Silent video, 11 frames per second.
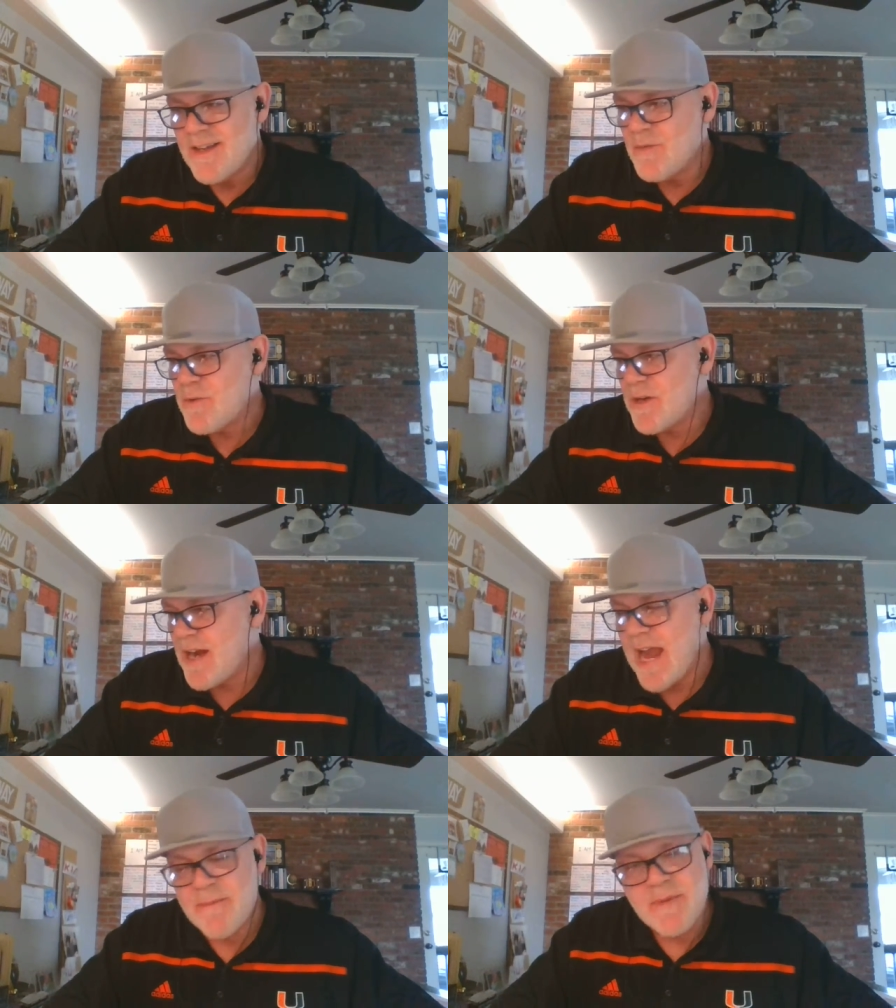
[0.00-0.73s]
we're
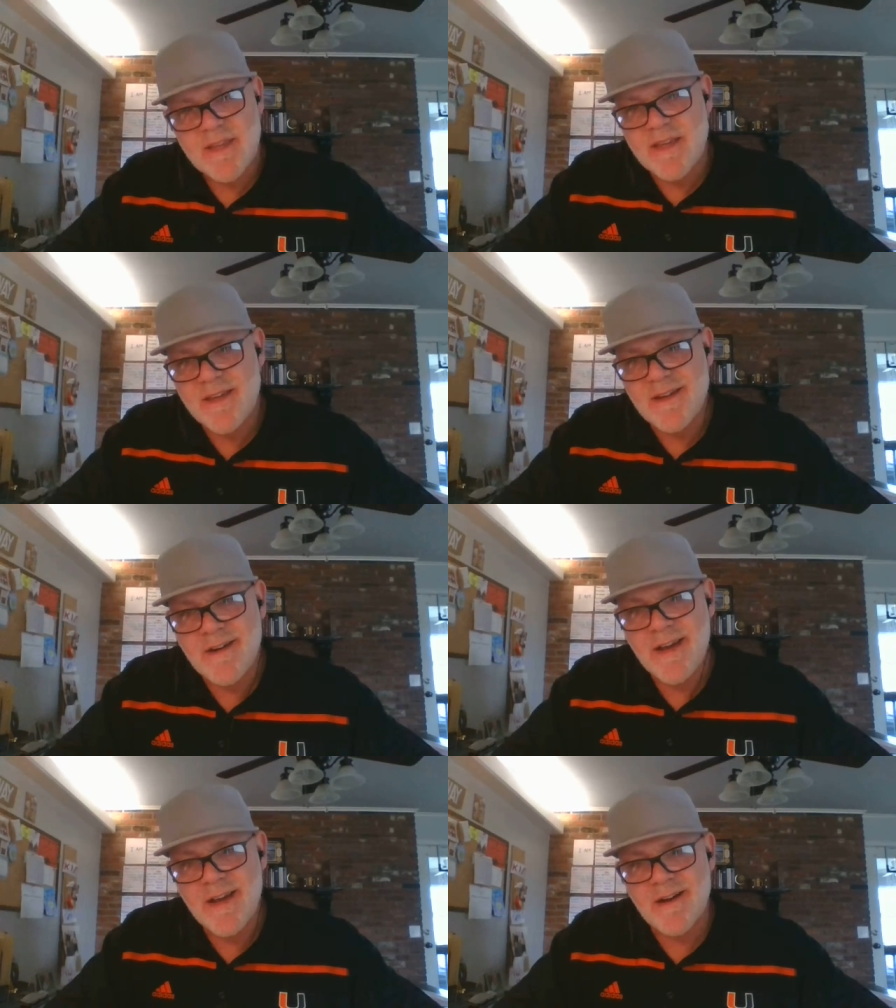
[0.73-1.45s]
happy that you're
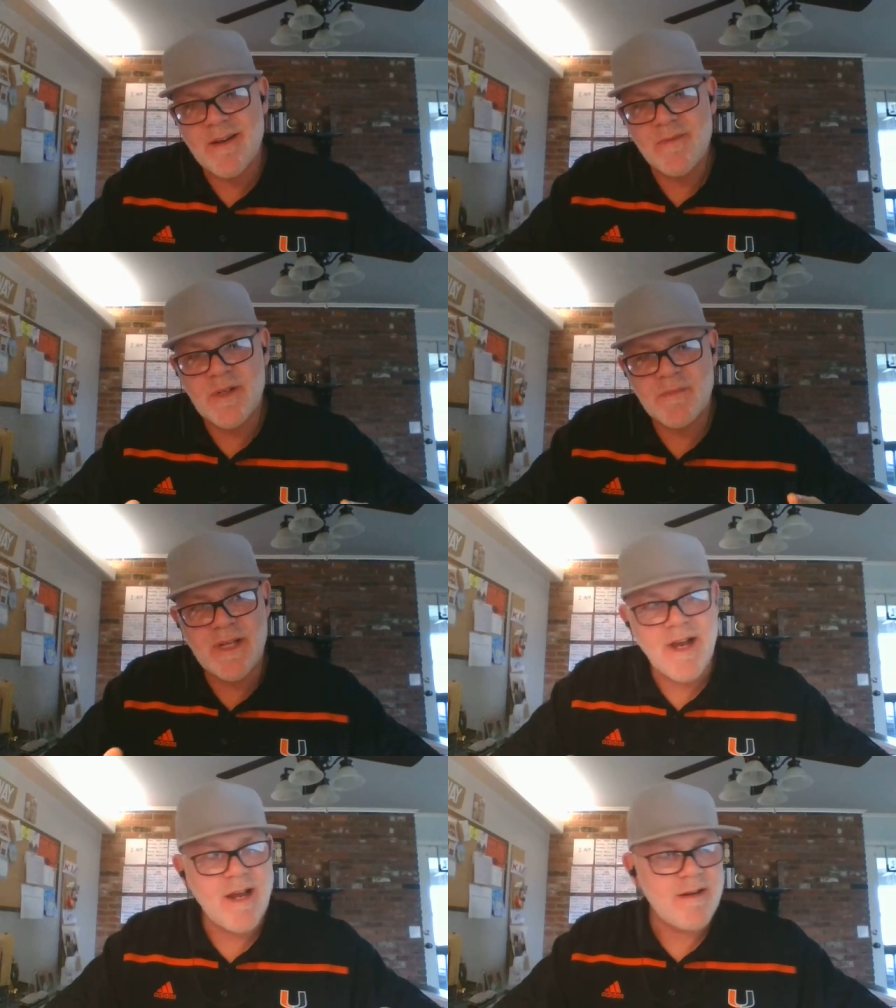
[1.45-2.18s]
here, and we'd
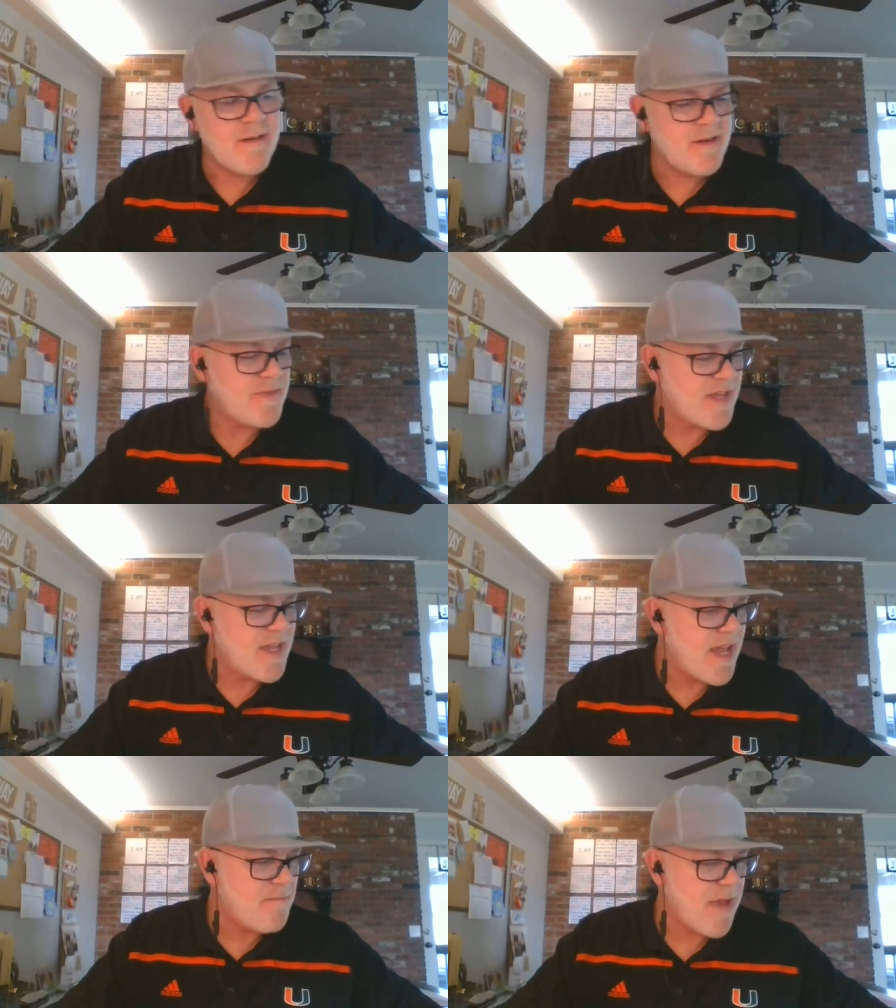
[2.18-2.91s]
be honored if you
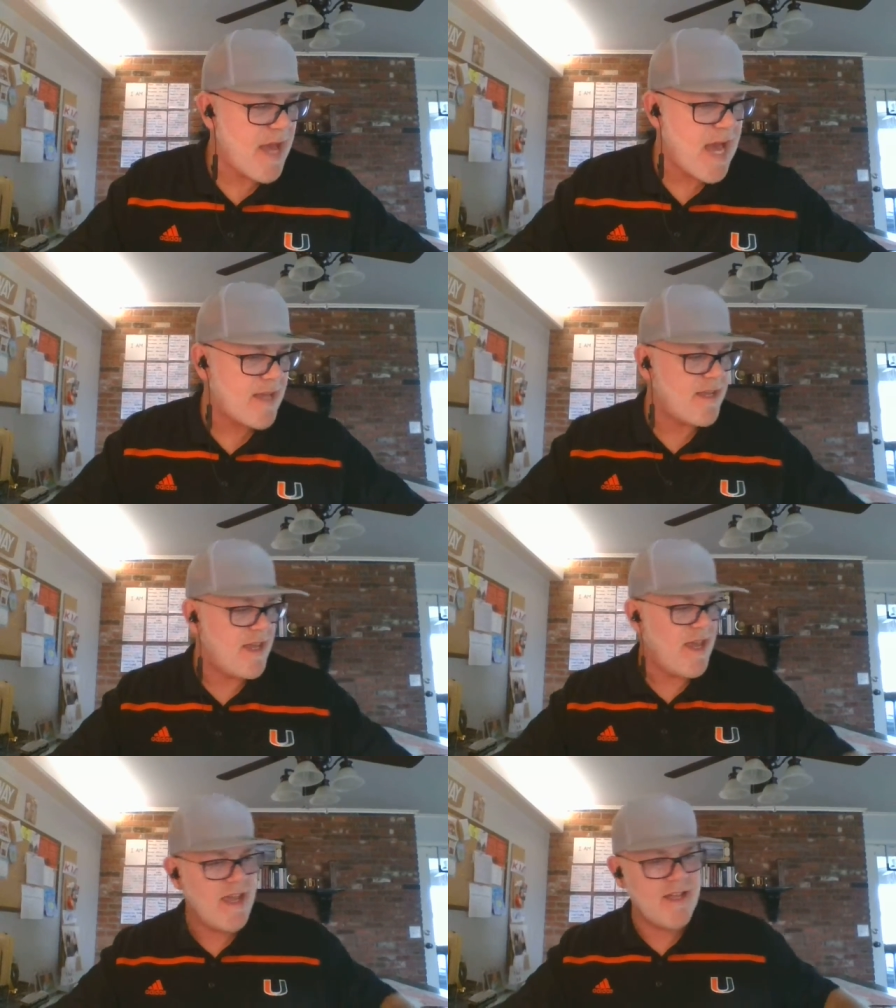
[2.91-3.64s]
came back
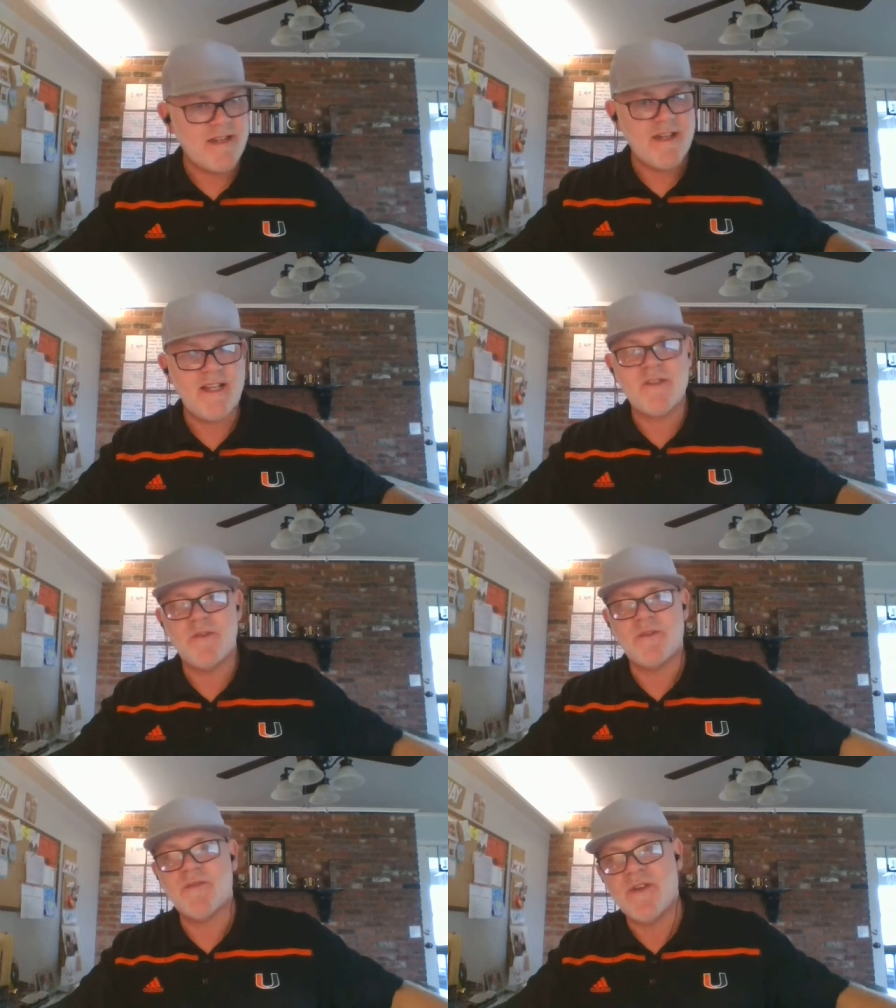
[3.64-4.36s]
and uh,
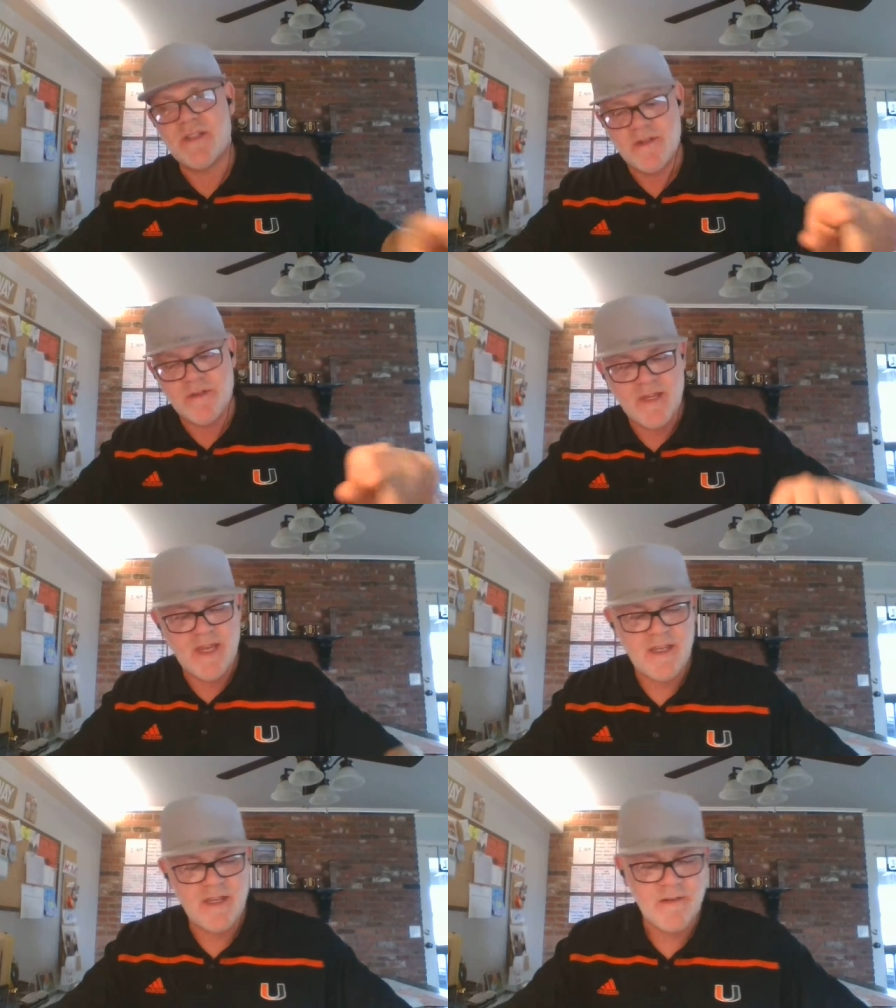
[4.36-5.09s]
told a friend, so
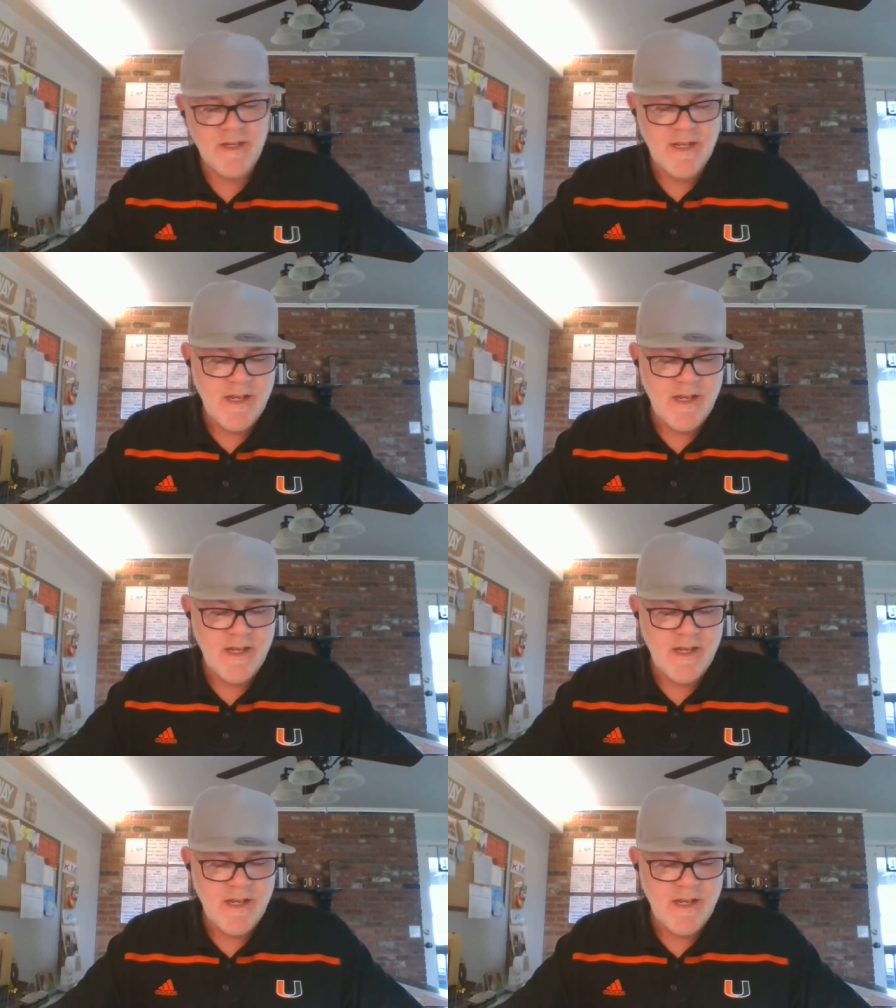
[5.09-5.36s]
thank you.